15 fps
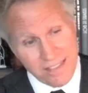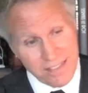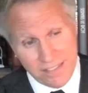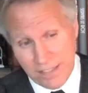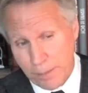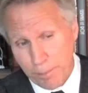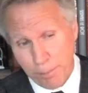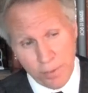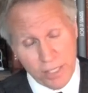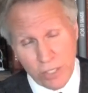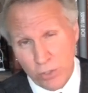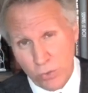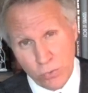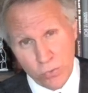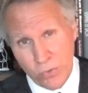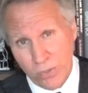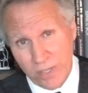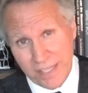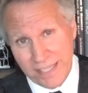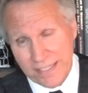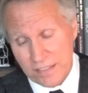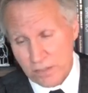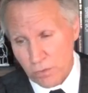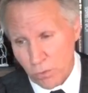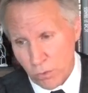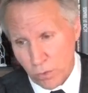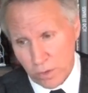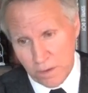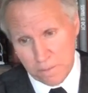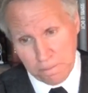simply Google it,
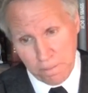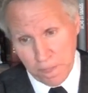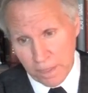or